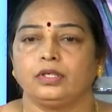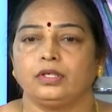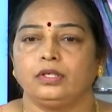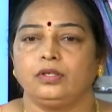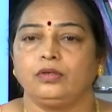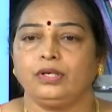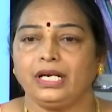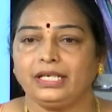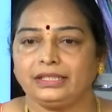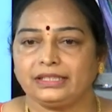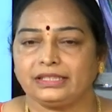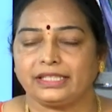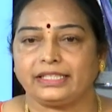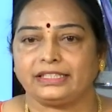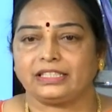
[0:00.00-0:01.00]
Look at
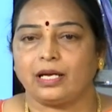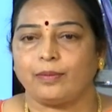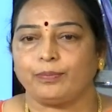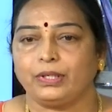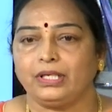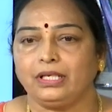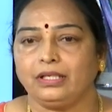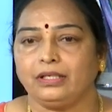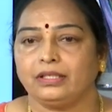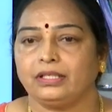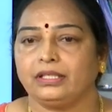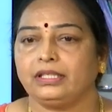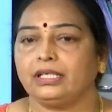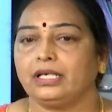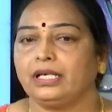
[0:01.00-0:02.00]
this example.
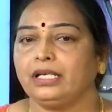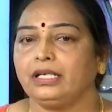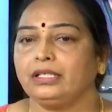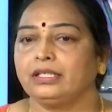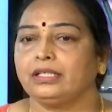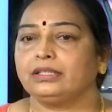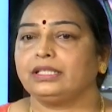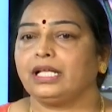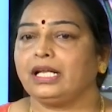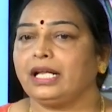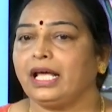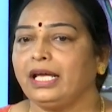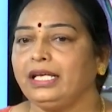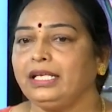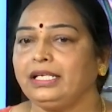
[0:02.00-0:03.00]
Here the
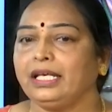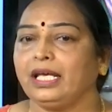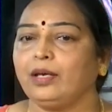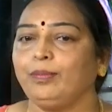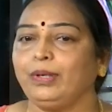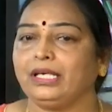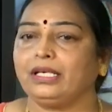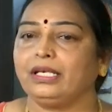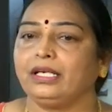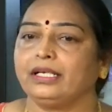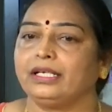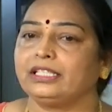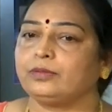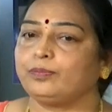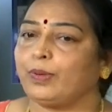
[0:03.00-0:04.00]
line AB
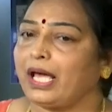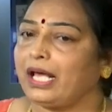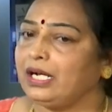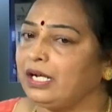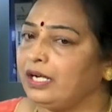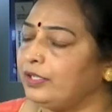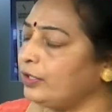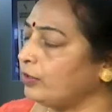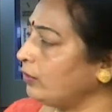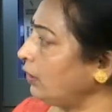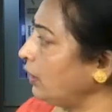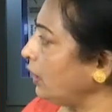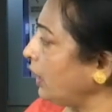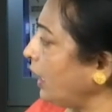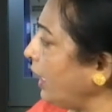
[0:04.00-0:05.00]
is parallel to
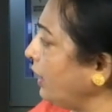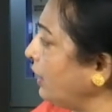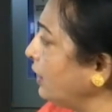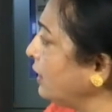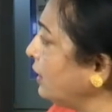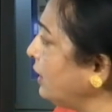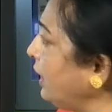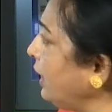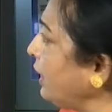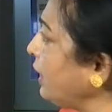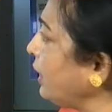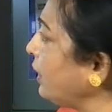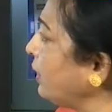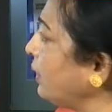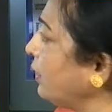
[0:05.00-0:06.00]
line CD
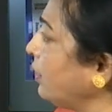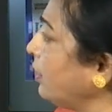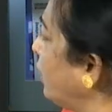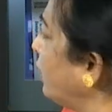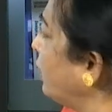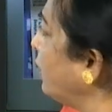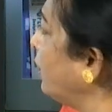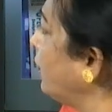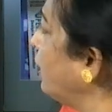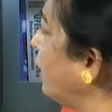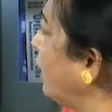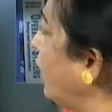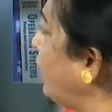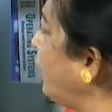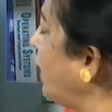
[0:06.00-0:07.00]

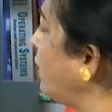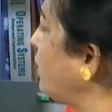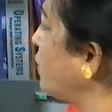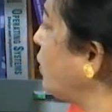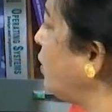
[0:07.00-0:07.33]
and also